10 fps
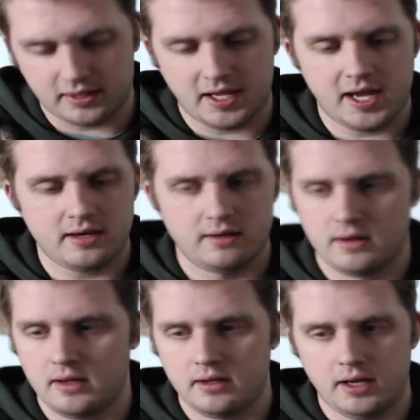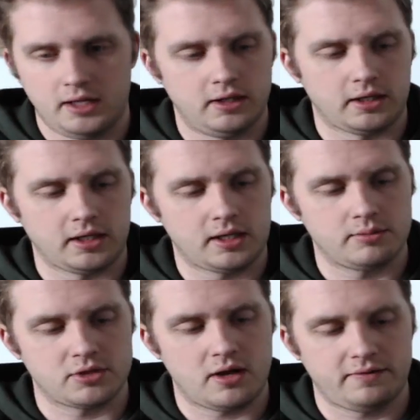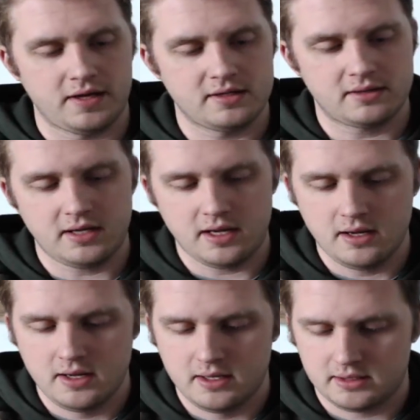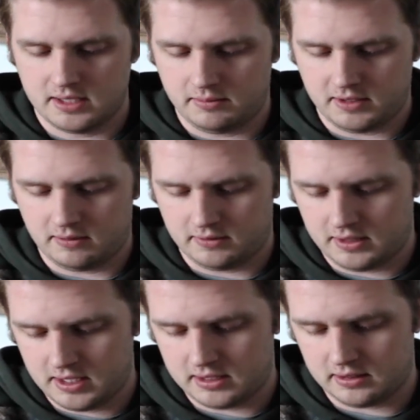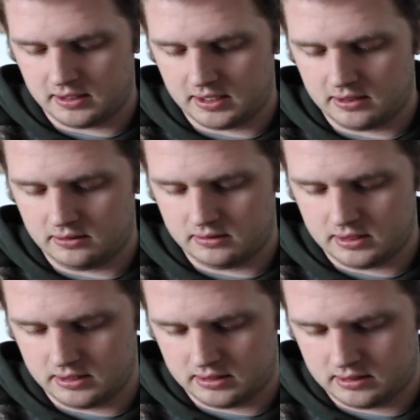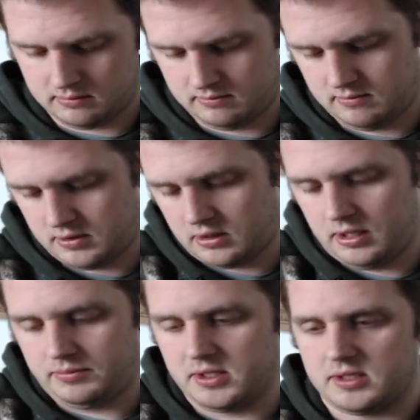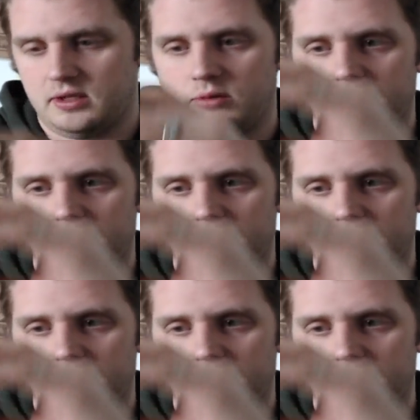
on it like that. And look, it comes off easily. Same thing with this. All you got to do is just flip